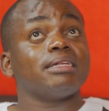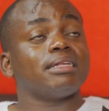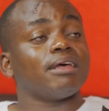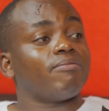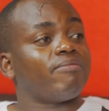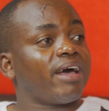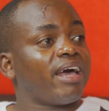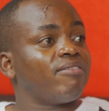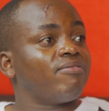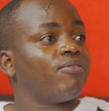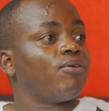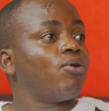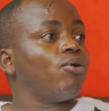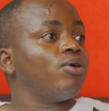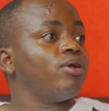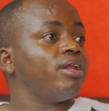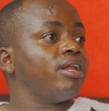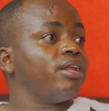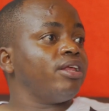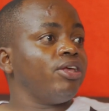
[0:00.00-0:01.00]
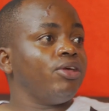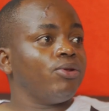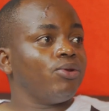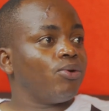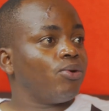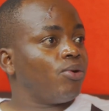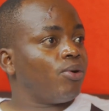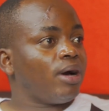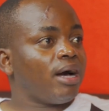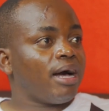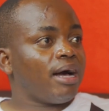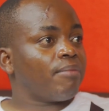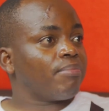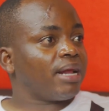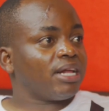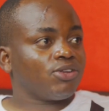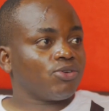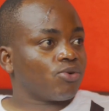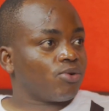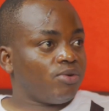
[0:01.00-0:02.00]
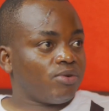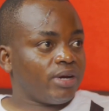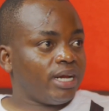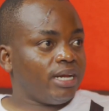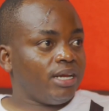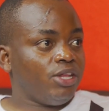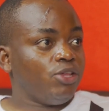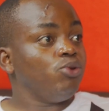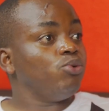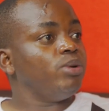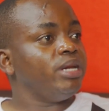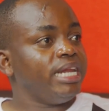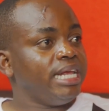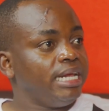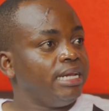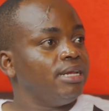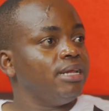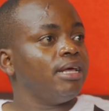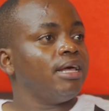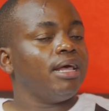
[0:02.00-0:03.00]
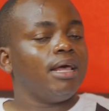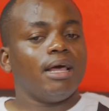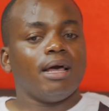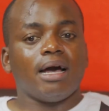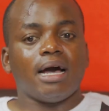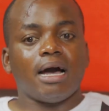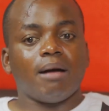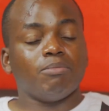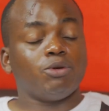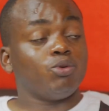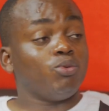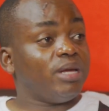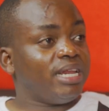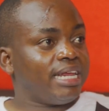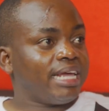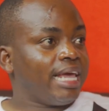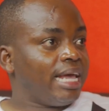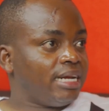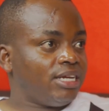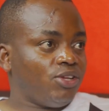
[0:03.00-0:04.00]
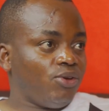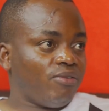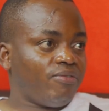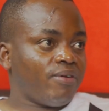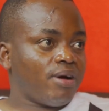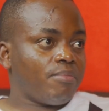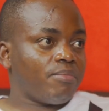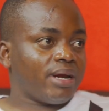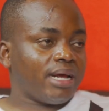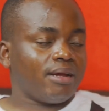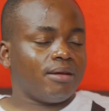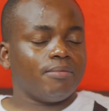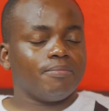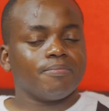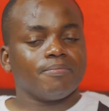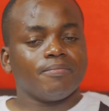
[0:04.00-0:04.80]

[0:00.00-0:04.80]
survive on, natural rain. You need to irrigate your farm, right?